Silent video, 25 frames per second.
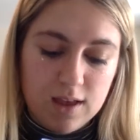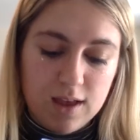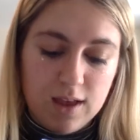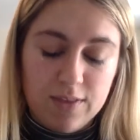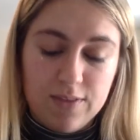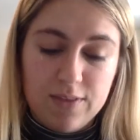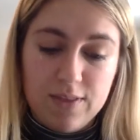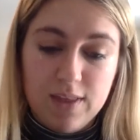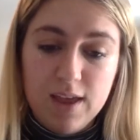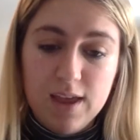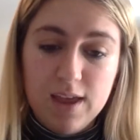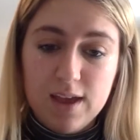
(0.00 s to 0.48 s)

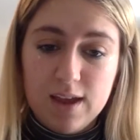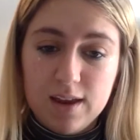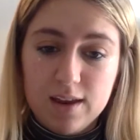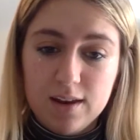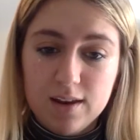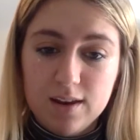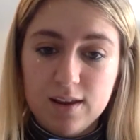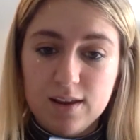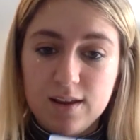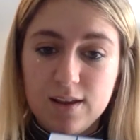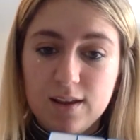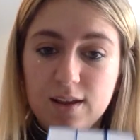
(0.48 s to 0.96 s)
And
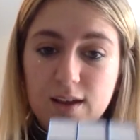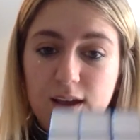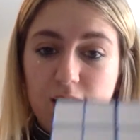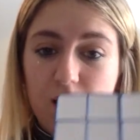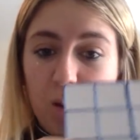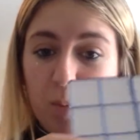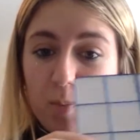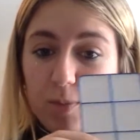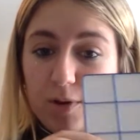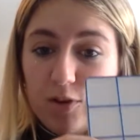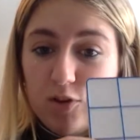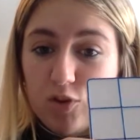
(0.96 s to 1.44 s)
then,
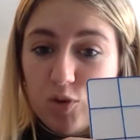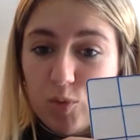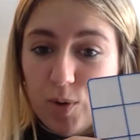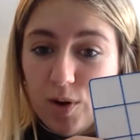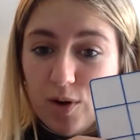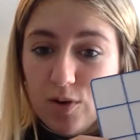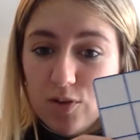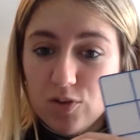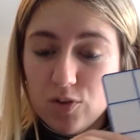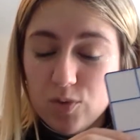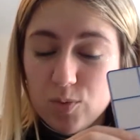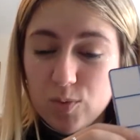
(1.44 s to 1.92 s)
how many
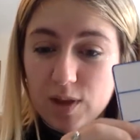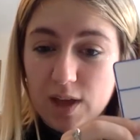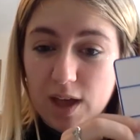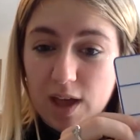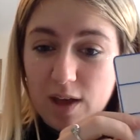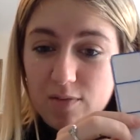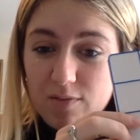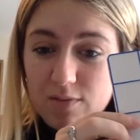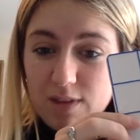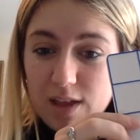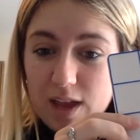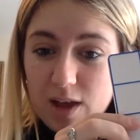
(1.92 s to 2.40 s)
squares do we
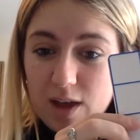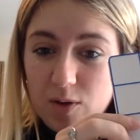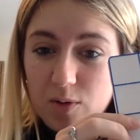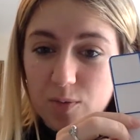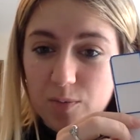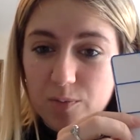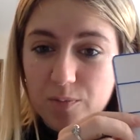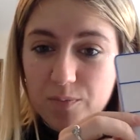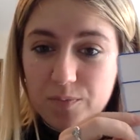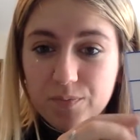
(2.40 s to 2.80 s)
have now?